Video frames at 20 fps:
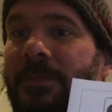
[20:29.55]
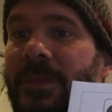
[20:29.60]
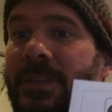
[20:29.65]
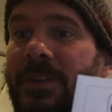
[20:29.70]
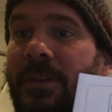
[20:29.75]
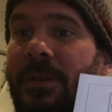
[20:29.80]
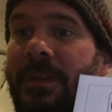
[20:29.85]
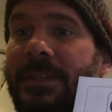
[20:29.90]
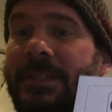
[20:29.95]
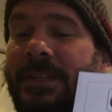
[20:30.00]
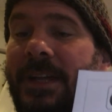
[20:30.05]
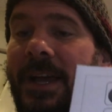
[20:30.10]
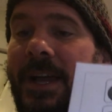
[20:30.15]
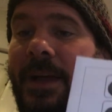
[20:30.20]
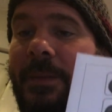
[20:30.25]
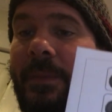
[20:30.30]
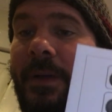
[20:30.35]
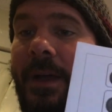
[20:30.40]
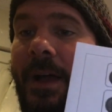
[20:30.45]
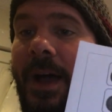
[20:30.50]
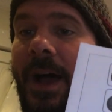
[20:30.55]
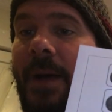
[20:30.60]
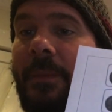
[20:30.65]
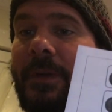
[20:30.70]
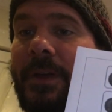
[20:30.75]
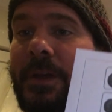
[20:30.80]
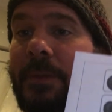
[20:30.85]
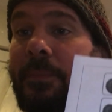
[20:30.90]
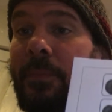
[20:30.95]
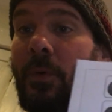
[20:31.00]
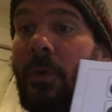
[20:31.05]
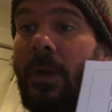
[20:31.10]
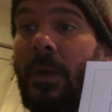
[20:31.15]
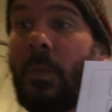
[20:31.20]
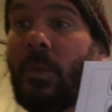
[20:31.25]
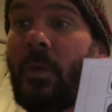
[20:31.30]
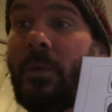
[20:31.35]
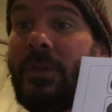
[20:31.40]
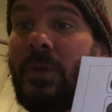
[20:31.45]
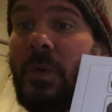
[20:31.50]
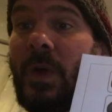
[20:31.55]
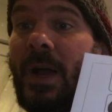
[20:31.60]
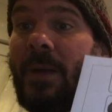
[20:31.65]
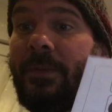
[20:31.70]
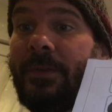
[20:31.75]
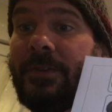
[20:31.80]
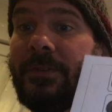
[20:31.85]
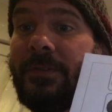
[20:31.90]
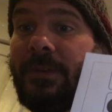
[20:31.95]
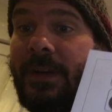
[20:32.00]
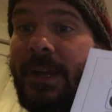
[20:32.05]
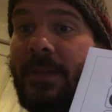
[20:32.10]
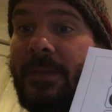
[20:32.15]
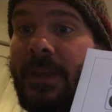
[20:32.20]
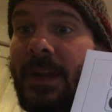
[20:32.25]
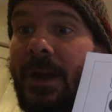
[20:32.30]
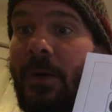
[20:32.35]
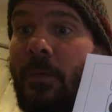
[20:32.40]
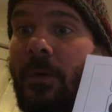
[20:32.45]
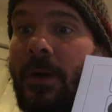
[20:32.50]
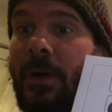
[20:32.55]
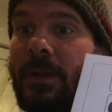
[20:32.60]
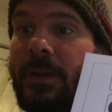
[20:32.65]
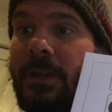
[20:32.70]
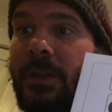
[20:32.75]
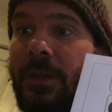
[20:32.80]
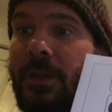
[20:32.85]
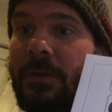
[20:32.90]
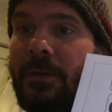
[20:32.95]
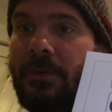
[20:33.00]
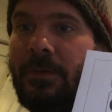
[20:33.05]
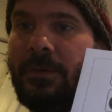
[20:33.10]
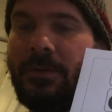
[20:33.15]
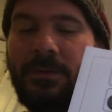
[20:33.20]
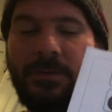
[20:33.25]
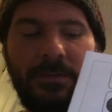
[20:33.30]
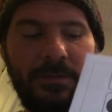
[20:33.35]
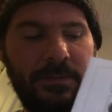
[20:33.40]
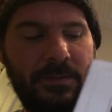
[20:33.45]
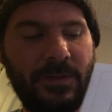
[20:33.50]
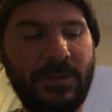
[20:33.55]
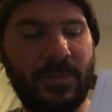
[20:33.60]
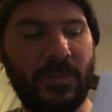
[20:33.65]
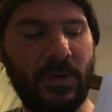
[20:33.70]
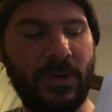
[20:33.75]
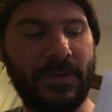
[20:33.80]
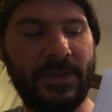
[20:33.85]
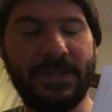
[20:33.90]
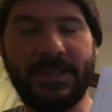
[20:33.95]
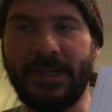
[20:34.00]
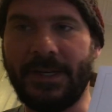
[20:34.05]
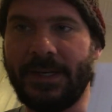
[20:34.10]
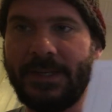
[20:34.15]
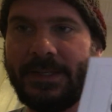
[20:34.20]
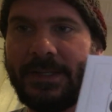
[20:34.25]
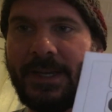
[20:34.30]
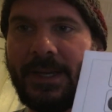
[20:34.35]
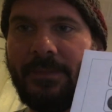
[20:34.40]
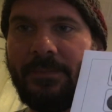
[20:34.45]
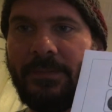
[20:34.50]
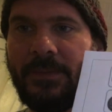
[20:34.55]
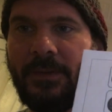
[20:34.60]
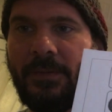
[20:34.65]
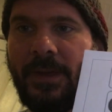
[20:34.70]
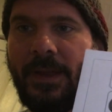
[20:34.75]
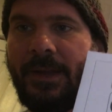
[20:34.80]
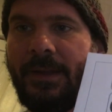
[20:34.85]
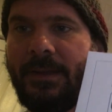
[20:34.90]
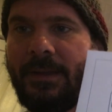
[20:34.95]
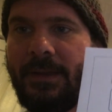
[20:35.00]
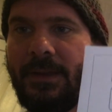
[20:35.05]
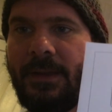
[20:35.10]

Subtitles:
So this time, I'm going to point while we do Apple Tree, and then I want you to point the second time. You ready?